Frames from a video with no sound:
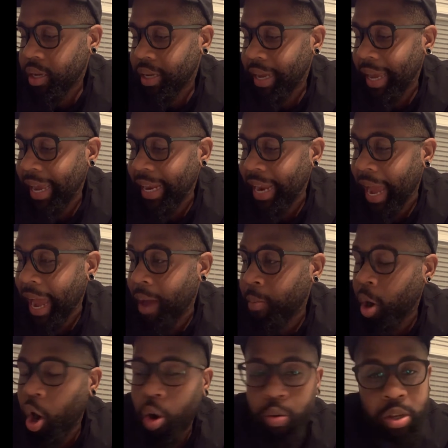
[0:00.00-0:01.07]
And I'm
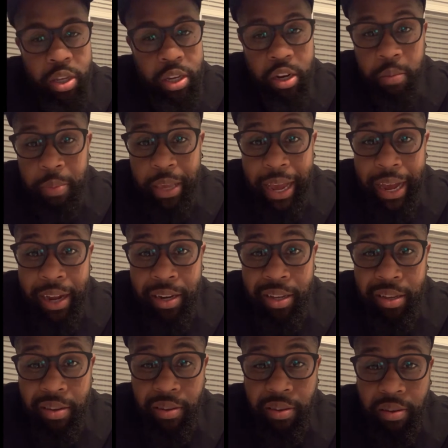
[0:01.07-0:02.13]
always gonna be
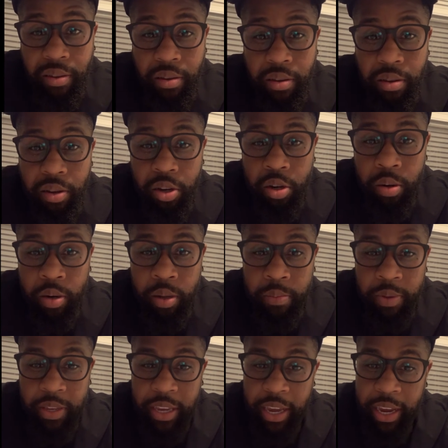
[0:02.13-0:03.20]
honest. You know what I'm
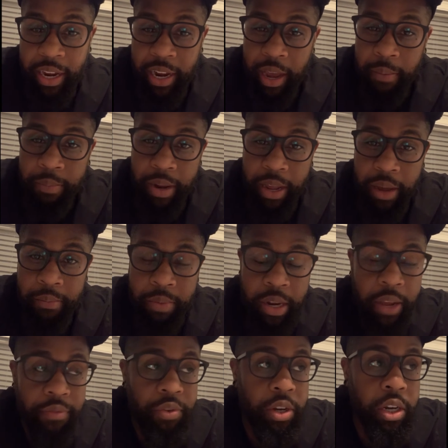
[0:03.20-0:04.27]
saying? I'm
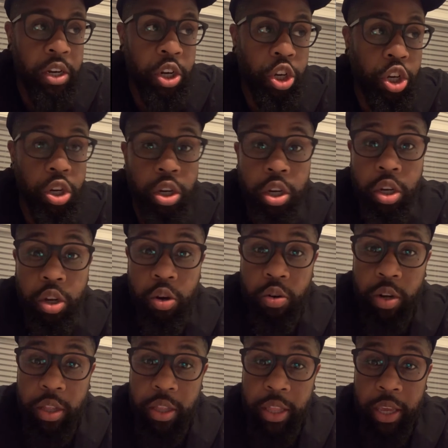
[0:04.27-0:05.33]
never gonna sugarcoat
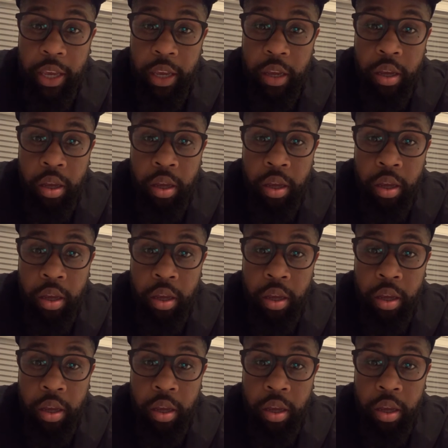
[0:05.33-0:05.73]
a thing.